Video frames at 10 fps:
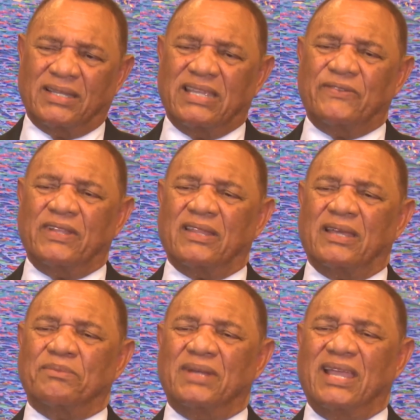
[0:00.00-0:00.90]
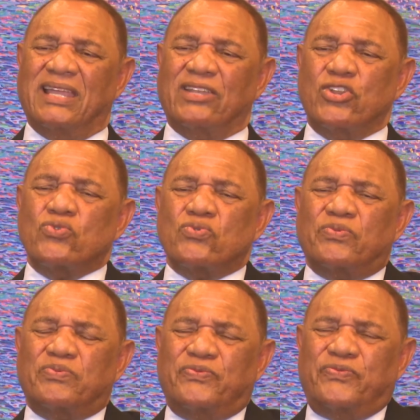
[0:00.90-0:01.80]
giving them a new
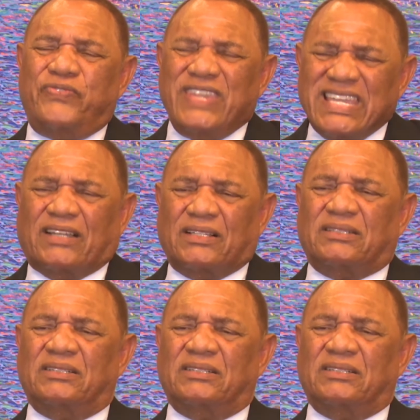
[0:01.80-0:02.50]
feel